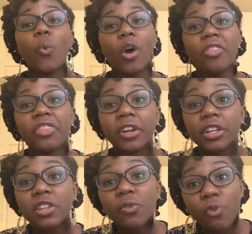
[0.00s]

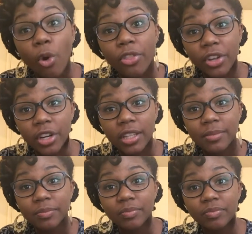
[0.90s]
1:30 to
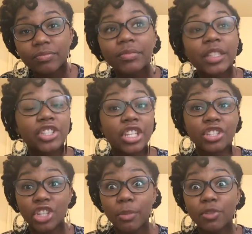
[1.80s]
4:30,
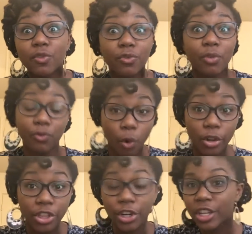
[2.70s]
then jumped from
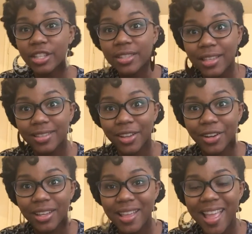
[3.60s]
4:30 to
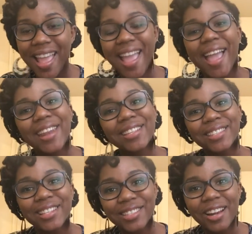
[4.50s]
6:30, and then
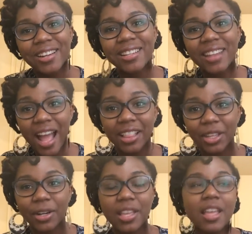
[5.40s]
6:30 to
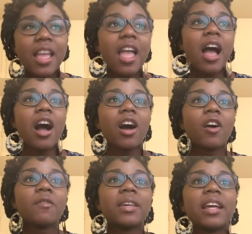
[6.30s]
9:30.
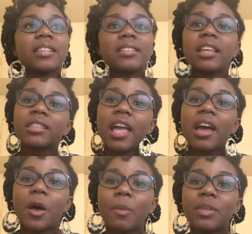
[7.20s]
And I set
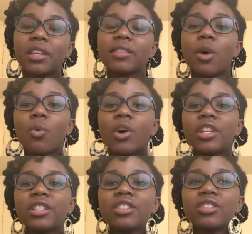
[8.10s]
that up because I
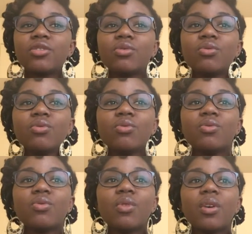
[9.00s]
wanted to
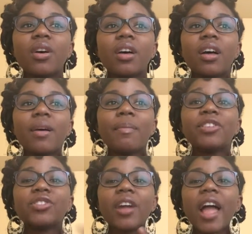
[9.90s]

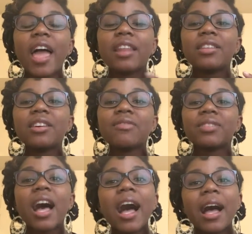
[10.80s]
make sure I had enough
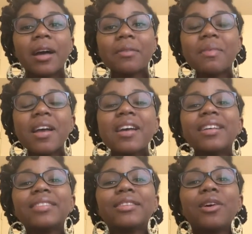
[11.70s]
time
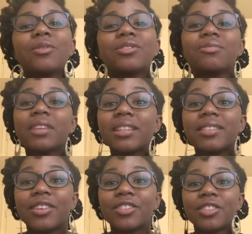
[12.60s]
to go to
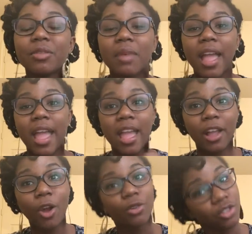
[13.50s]
internship
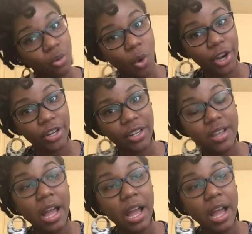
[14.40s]
and go to work.